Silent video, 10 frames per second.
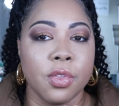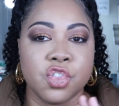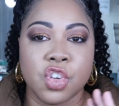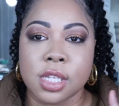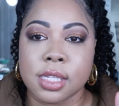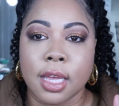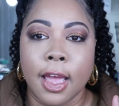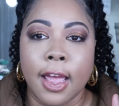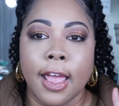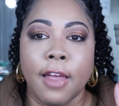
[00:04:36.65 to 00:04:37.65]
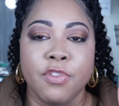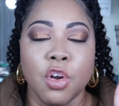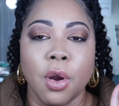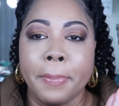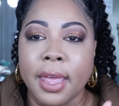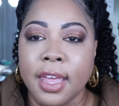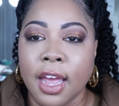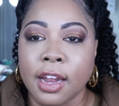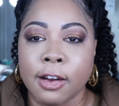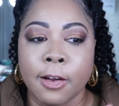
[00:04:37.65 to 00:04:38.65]
just if you're a
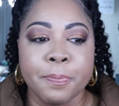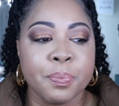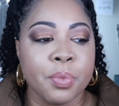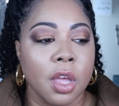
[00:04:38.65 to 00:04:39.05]
beginner,